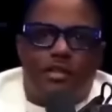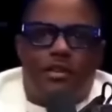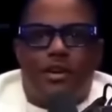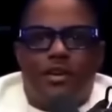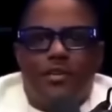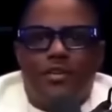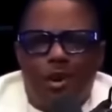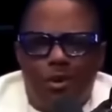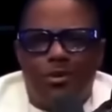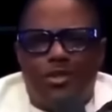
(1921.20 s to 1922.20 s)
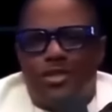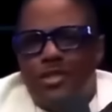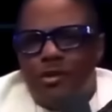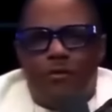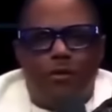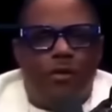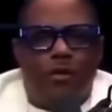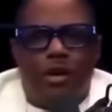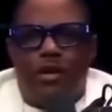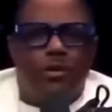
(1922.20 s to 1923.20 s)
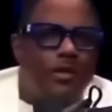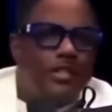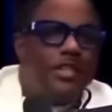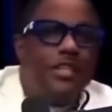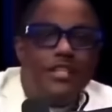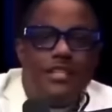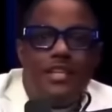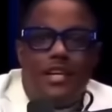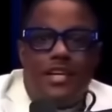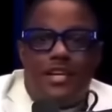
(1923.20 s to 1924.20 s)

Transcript: No, chill for what? Who is this nigga?